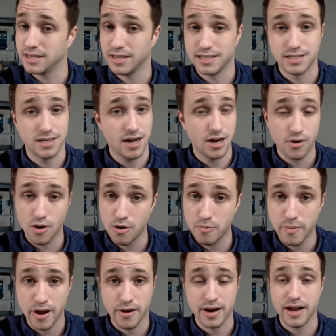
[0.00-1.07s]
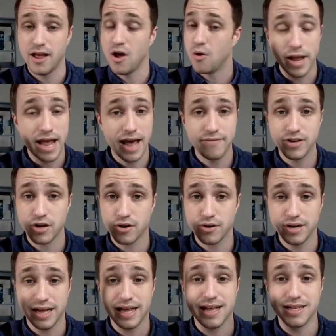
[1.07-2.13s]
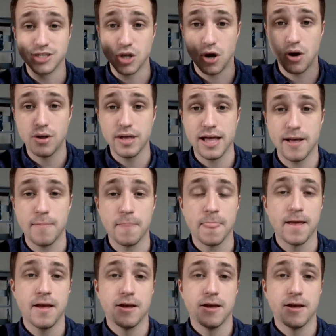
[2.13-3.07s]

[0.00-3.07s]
It's not our own merit. We haven't earned it. It's all him.